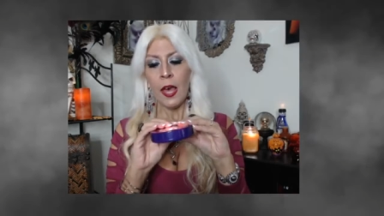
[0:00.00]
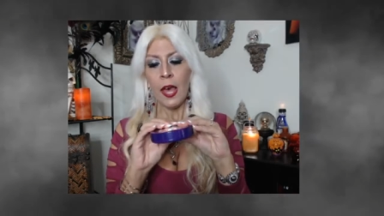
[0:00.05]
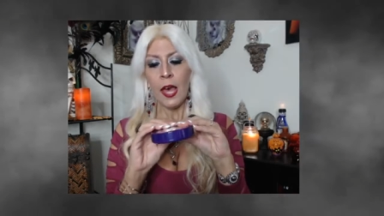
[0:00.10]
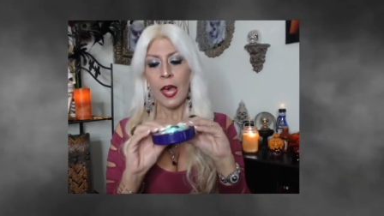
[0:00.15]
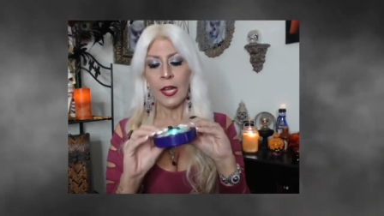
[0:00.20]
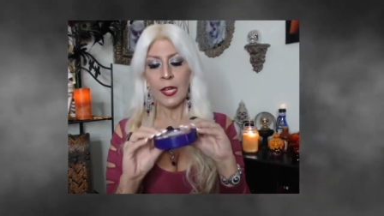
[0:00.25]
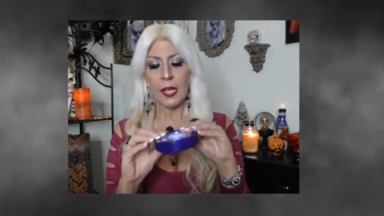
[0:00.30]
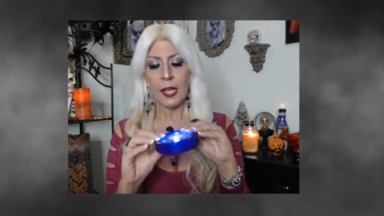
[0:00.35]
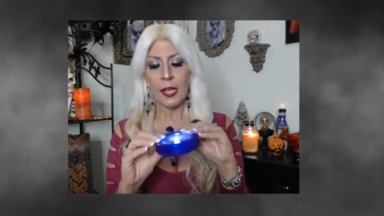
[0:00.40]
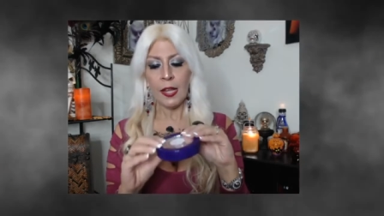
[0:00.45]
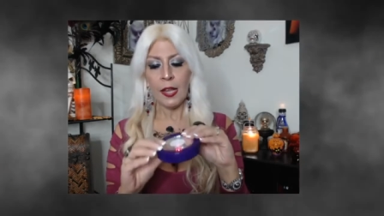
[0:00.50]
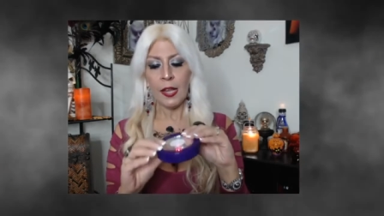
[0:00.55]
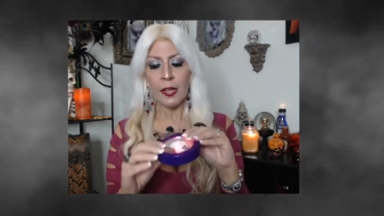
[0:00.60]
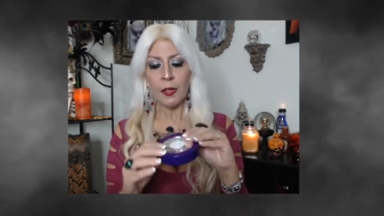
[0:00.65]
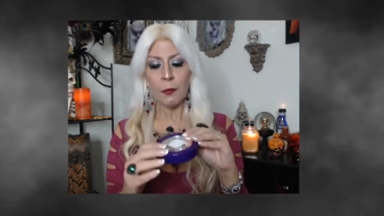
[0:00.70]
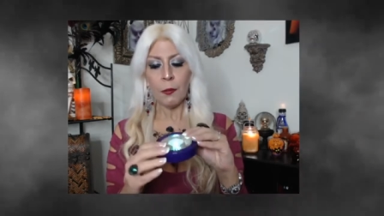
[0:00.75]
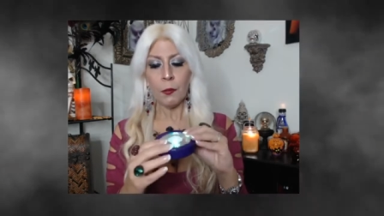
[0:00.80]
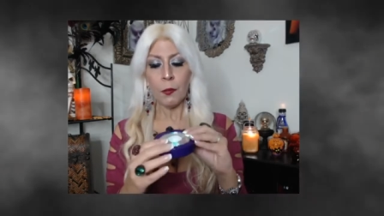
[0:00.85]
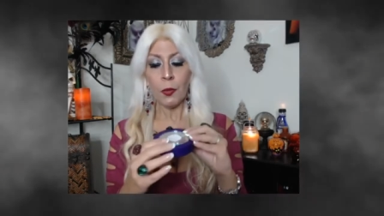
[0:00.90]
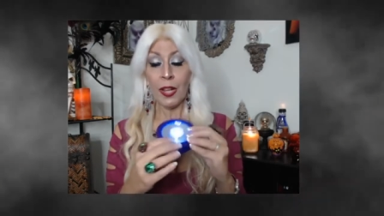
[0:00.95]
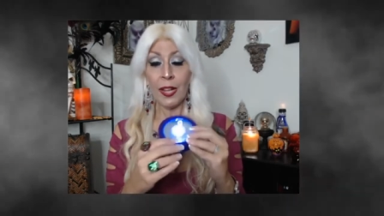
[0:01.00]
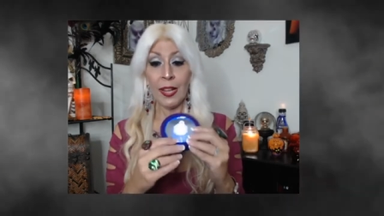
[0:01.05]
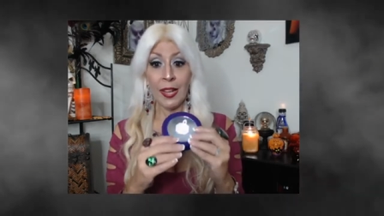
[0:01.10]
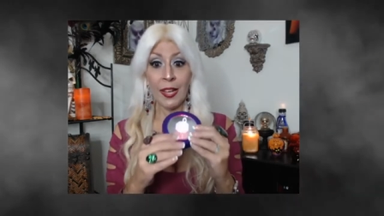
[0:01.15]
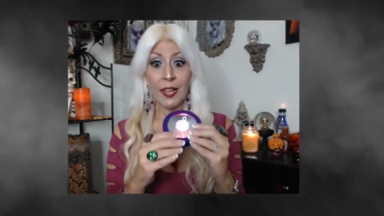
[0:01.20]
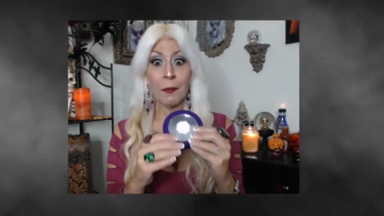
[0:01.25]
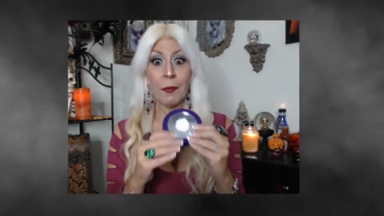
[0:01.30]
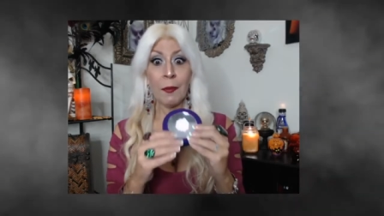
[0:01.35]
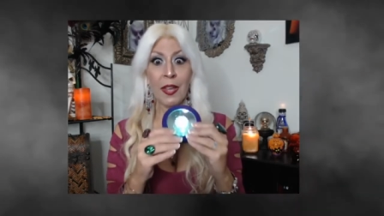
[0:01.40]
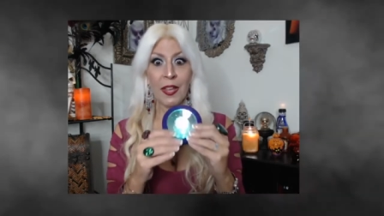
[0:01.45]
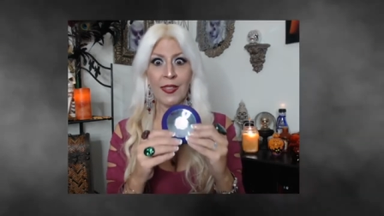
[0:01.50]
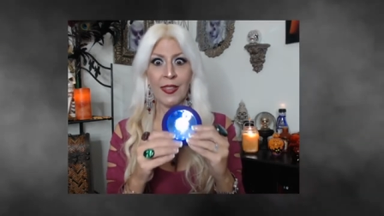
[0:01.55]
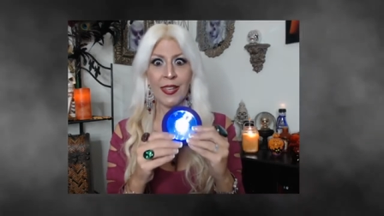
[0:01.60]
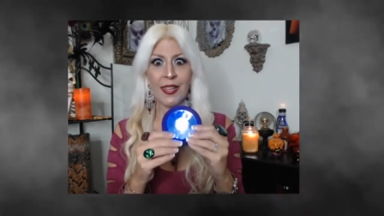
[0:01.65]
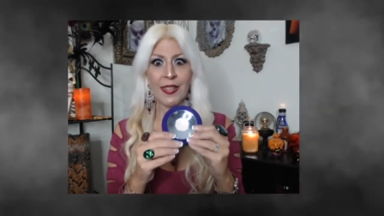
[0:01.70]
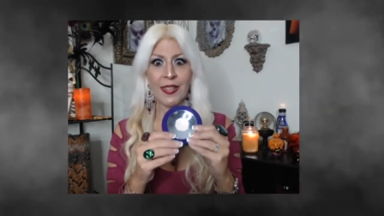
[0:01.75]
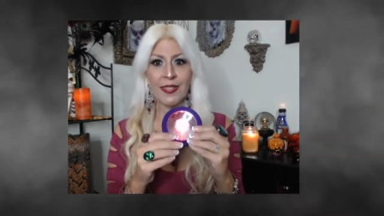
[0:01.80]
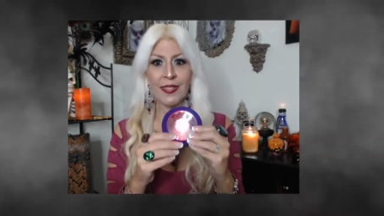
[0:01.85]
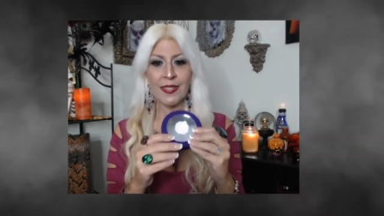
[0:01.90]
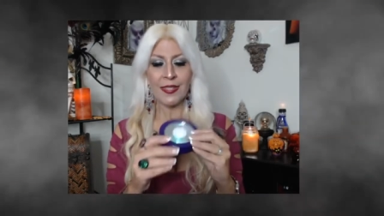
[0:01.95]
And I like what I like about
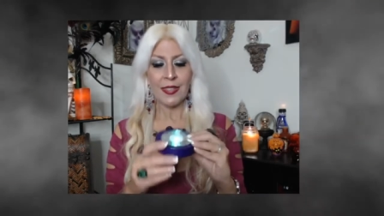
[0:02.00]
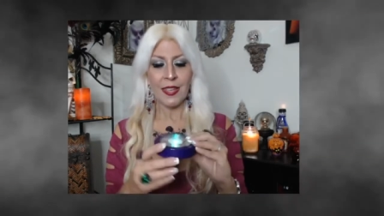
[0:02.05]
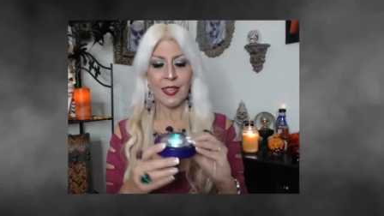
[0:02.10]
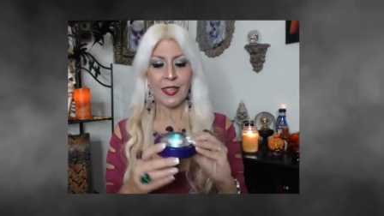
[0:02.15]
this